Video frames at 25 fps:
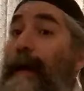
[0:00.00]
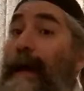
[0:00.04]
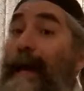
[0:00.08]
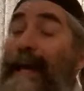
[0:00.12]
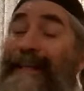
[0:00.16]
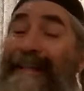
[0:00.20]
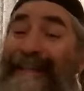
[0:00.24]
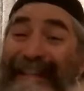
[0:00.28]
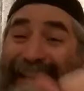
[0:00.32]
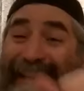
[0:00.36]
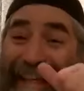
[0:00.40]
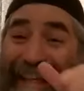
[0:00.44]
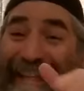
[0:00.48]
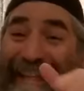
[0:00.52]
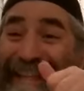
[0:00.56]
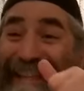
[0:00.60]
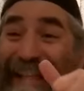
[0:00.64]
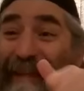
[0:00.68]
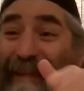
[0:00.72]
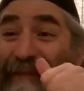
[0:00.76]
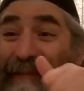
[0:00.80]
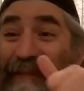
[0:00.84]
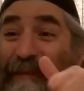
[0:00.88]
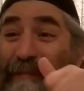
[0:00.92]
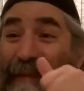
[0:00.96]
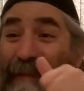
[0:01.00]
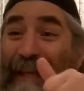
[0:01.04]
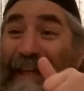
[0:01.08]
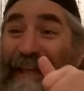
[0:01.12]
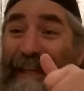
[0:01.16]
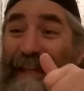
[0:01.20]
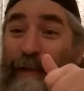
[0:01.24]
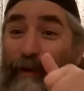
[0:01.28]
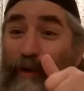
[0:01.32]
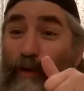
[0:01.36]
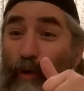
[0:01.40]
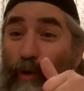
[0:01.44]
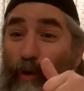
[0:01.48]
And this gives me
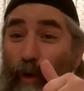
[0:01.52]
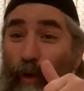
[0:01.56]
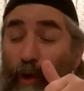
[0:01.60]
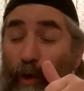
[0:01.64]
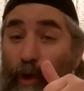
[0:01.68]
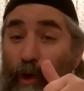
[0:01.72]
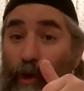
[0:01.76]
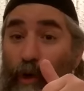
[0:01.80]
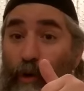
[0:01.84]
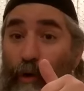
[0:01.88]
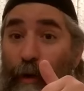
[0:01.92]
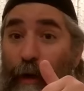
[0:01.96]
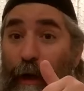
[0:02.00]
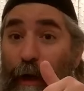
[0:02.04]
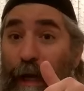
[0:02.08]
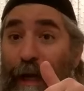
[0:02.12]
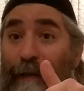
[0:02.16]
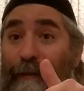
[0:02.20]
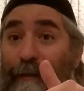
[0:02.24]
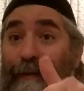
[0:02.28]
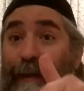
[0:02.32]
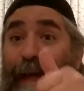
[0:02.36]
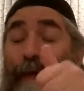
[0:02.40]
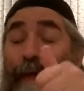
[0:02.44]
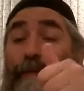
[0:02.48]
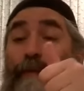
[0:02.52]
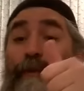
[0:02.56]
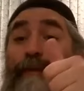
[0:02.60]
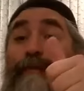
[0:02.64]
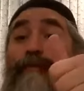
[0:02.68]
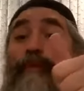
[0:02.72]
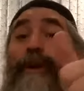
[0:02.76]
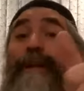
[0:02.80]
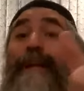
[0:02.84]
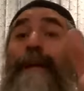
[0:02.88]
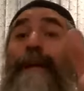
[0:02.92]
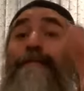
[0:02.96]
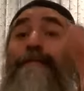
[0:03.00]
chizuk at time
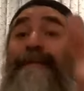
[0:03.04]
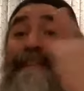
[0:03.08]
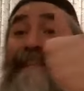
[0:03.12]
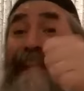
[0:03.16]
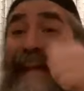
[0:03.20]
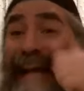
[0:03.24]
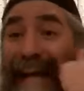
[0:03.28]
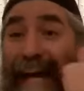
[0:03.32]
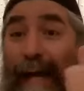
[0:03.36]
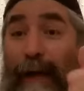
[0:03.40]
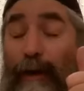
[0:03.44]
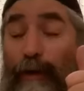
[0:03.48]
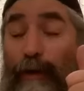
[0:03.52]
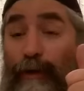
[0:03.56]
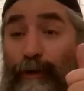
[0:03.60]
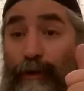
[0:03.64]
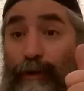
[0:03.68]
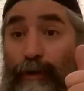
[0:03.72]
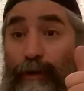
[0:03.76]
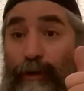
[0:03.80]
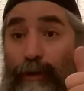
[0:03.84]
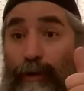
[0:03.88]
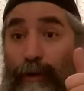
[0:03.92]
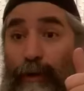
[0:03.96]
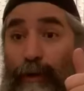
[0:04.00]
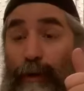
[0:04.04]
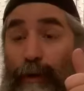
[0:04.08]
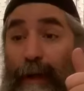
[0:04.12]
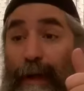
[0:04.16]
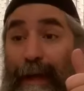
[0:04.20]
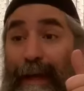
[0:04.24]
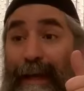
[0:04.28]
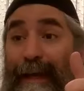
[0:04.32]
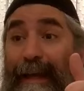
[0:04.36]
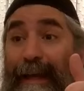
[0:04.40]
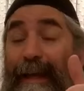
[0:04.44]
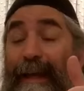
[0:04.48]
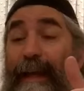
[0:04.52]
when I'm down.
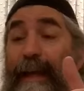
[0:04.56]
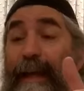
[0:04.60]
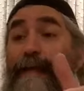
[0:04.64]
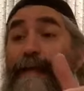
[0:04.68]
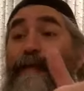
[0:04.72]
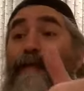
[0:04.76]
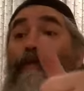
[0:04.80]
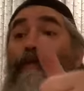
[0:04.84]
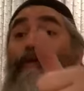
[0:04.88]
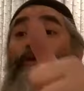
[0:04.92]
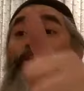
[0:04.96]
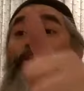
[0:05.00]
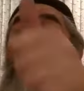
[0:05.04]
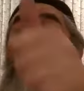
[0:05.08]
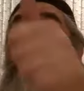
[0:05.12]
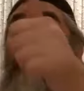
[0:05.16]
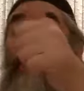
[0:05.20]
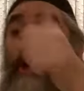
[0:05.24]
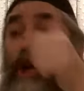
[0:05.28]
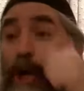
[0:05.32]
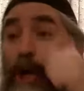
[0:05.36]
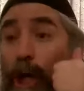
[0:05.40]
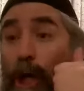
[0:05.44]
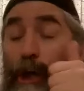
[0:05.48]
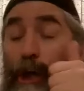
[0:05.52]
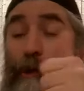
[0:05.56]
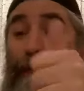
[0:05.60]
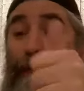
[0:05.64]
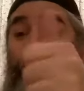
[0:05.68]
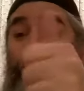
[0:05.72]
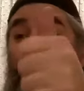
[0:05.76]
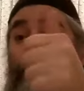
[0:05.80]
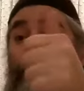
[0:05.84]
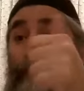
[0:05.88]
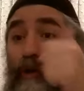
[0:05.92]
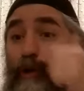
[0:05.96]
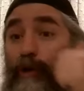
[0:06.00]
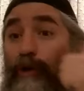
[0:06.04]
If you learn
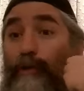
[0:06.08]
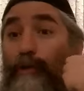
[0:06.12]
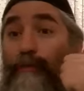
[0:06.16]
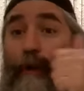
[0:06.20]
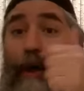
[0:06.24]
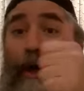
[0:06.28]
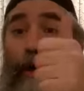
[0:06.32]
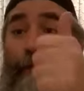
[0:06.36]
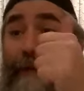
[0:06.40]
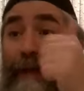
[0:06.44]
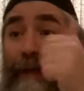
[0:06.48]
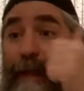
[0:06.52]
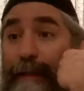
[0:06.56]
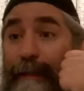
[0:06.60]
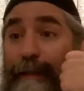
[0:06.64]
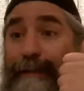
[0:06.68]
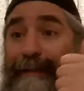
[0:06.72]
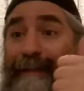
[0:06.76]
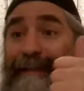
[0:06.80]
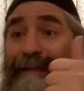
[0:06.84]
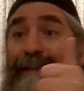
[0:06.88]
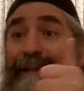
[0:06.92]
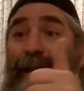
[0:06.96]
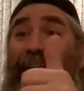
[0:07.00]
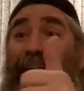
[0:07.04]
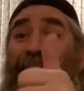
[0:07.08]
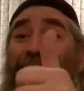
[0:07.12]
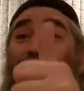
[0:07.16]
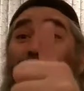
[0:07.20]
from those moments,